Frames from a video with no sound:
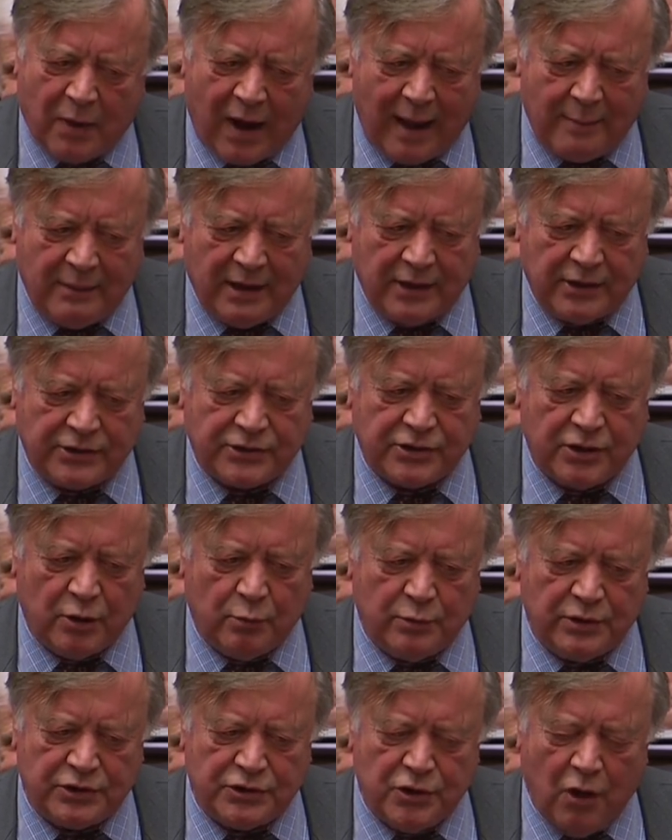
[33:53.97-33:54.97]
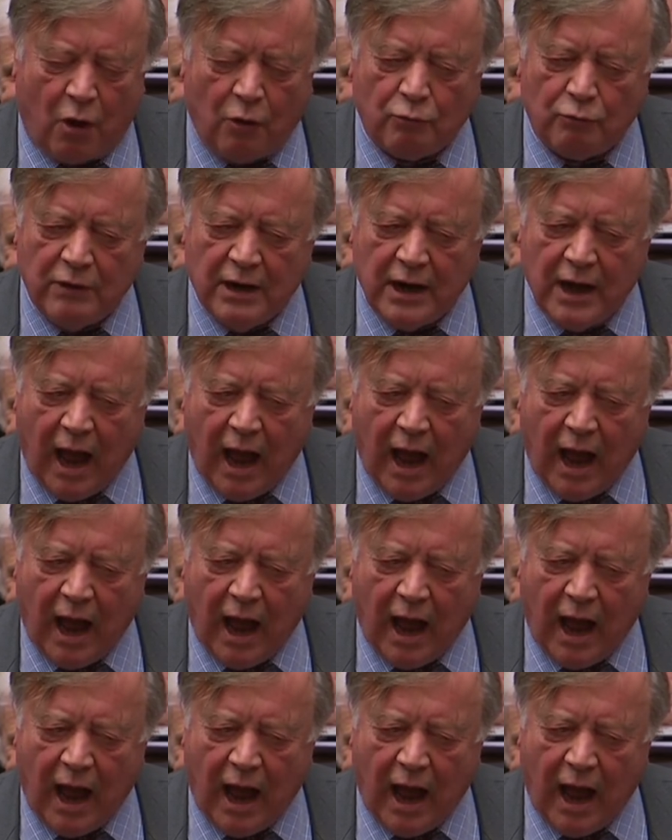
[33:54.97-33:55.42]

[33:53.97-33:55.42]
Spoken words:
the Prime Minister was not